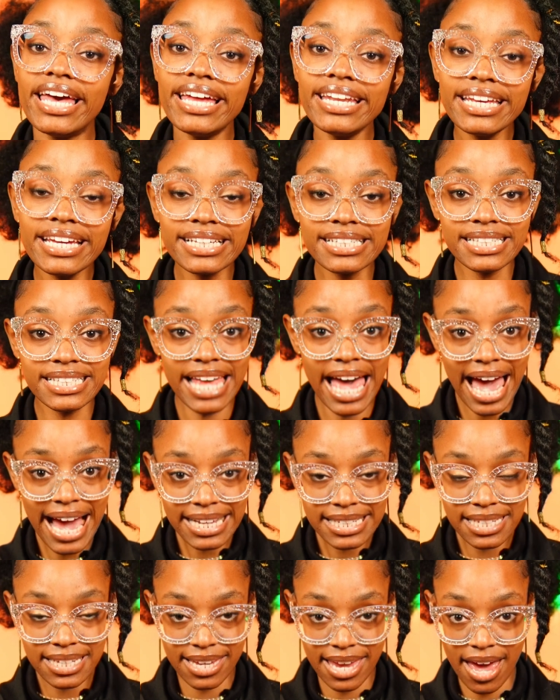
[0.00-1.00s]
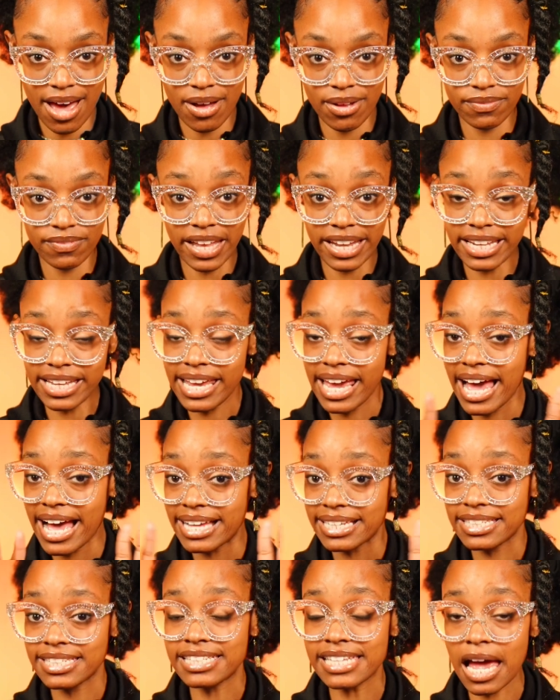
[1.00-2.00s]
in his tax account that he
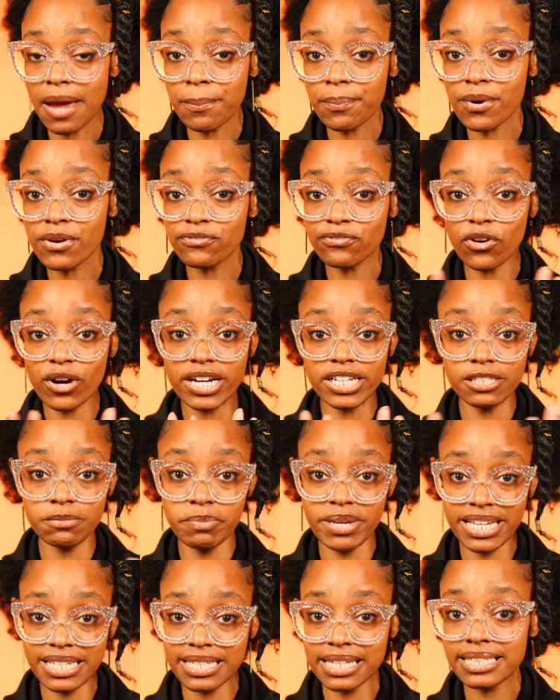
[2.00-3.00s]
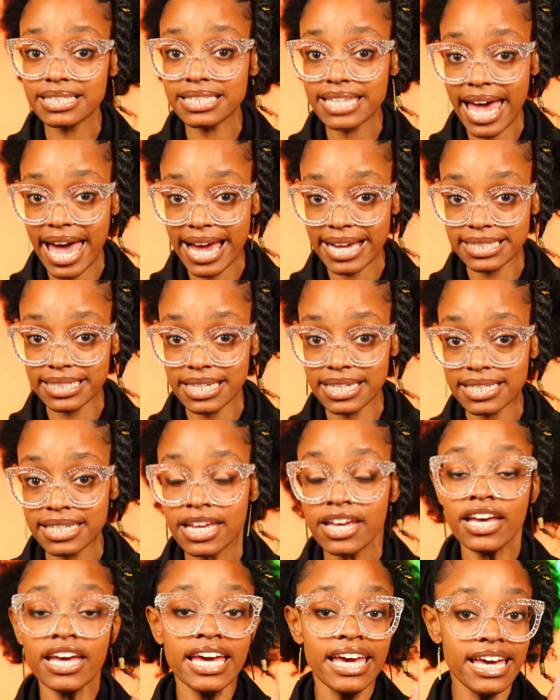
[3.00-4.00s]
has separate for his business taxes,
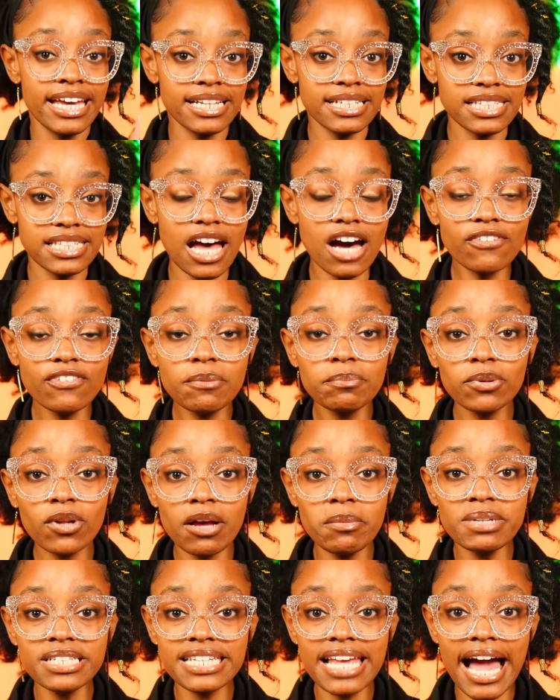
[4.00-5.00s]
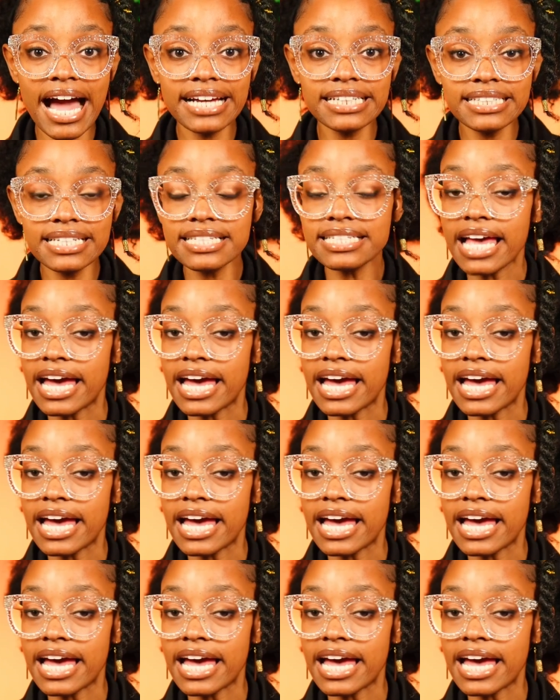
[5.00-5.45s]
his self-employment taxes,